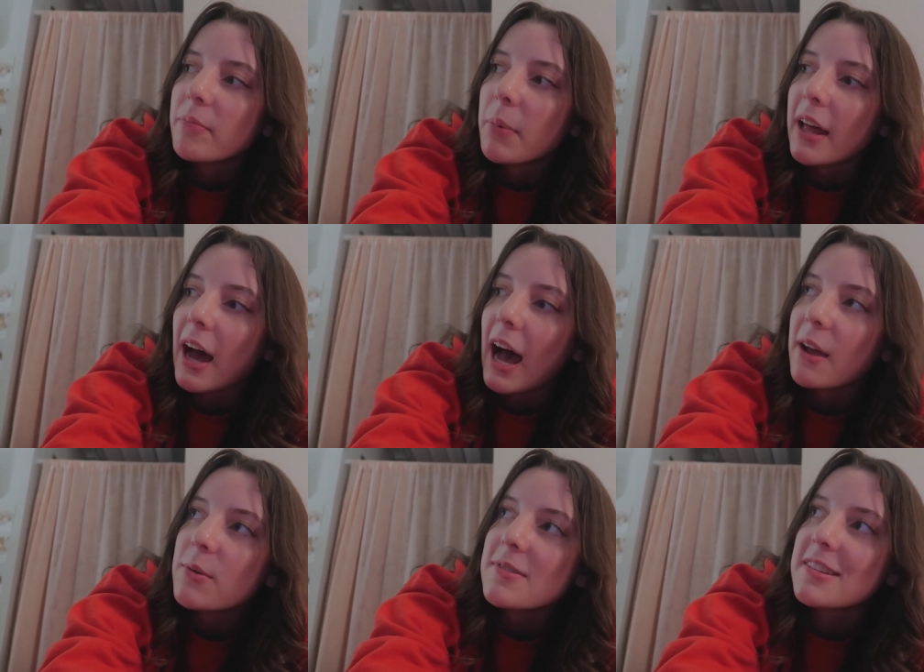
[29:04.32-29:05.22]
But
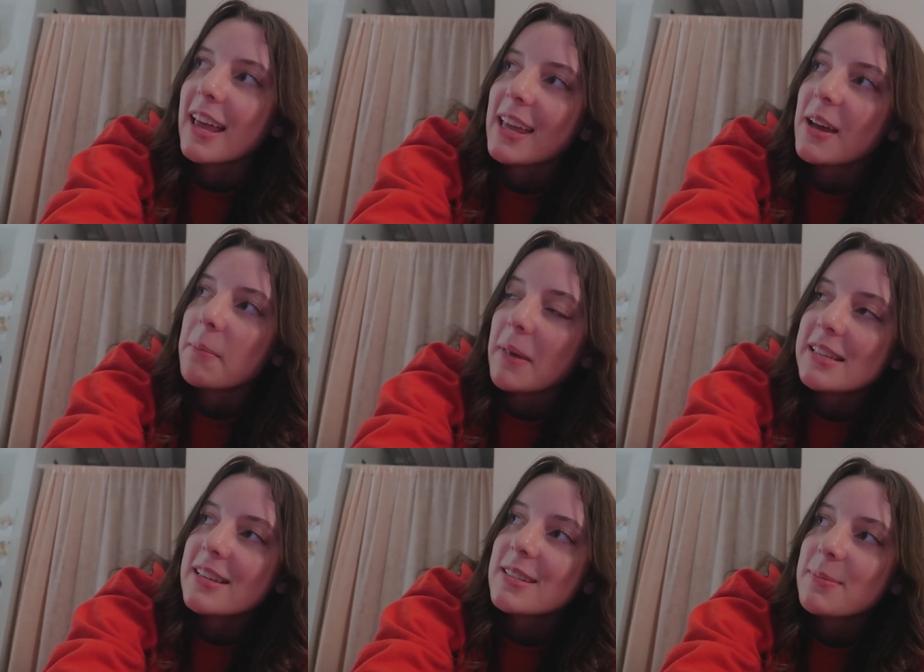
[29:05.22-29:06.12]
I will say
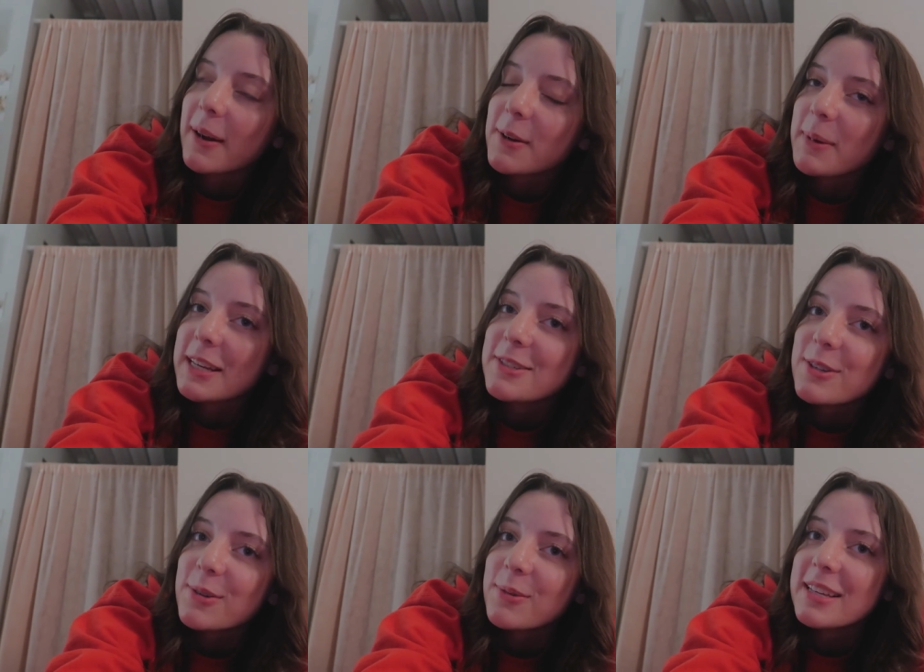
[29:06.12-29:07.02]
Amazing Spider-Man
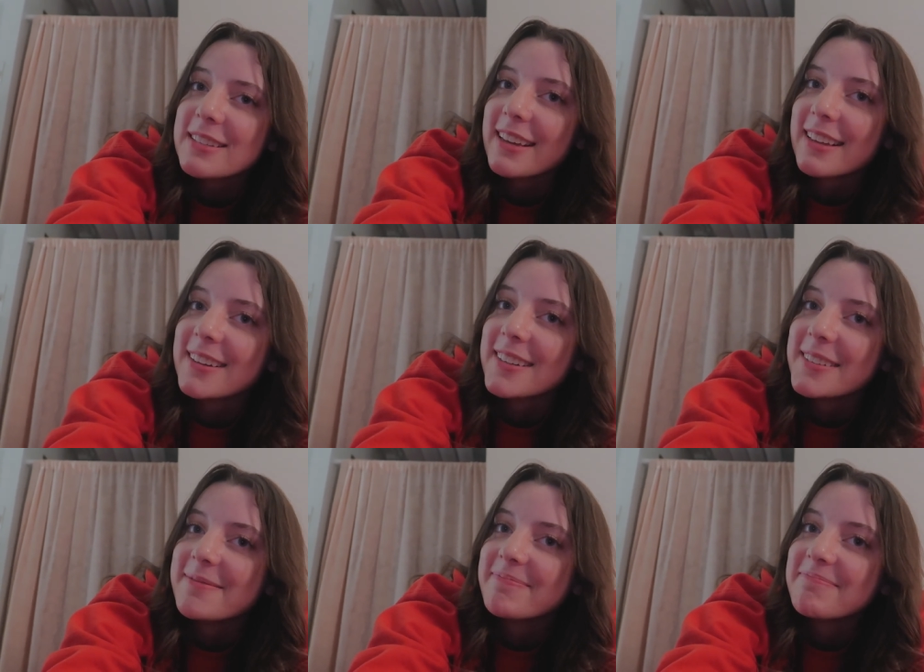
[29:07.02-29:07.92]
2 is like
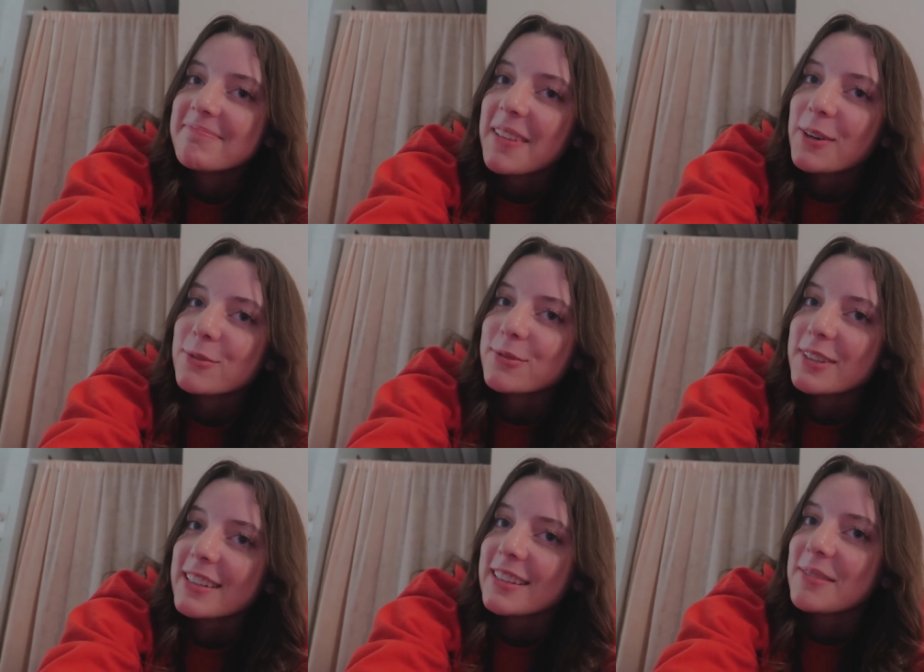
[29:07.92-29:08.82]
a
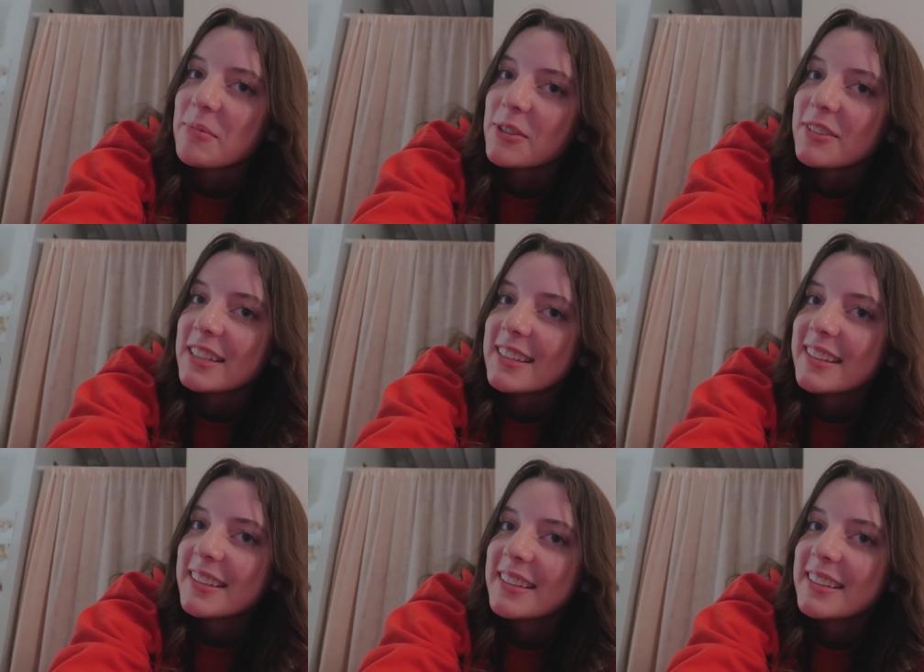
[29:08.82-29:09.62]
really good movie.